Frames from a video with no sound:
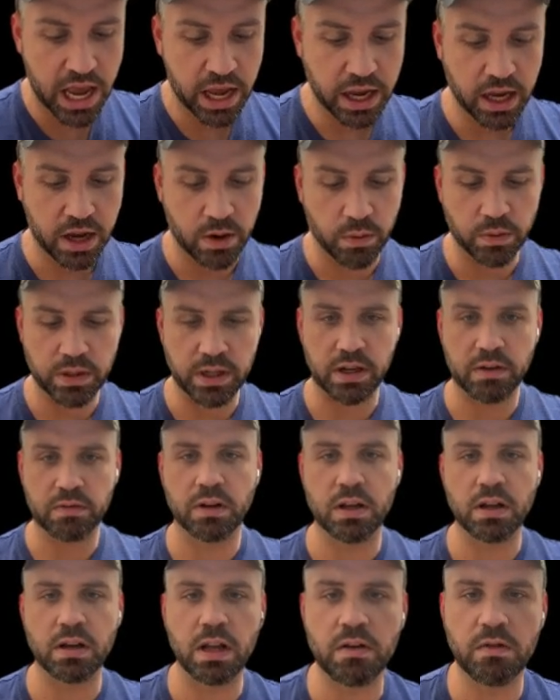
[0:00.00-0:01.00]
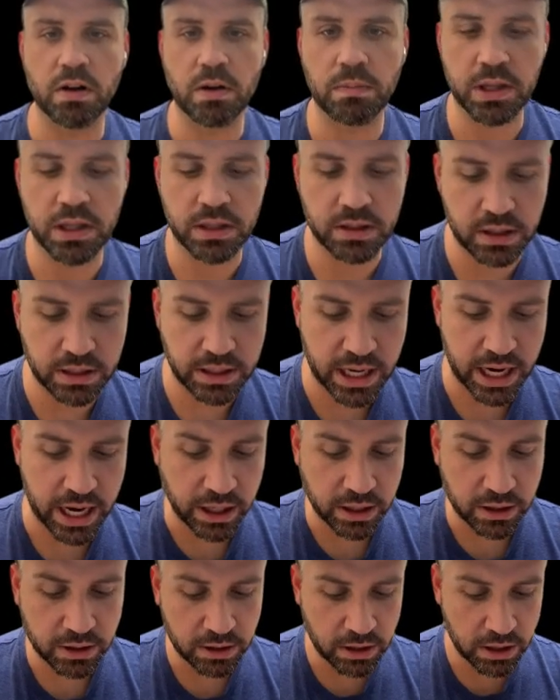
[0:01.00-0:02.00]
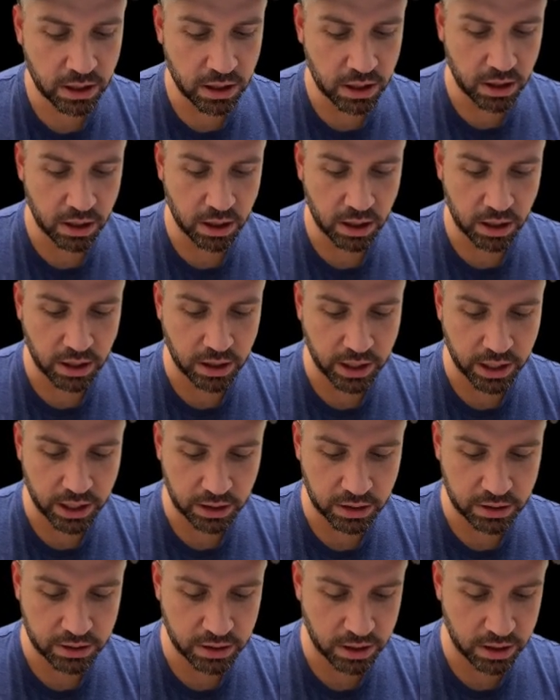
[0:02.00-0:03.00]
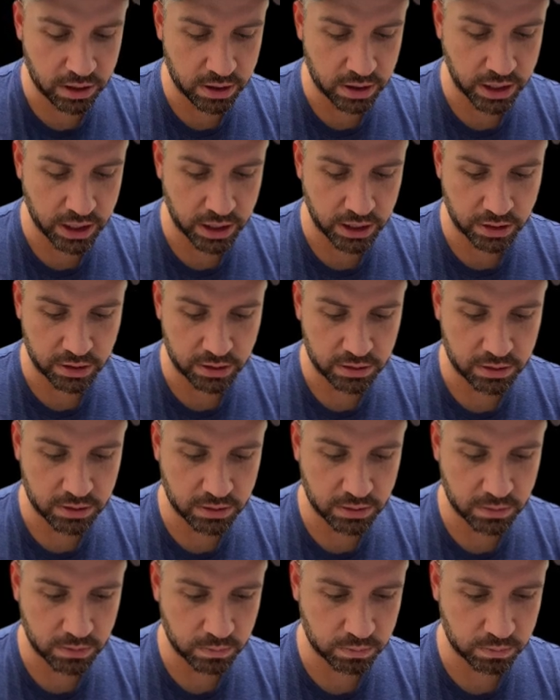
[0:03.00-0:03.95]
Yeah, we'll definitely level up this attack necklace here and get this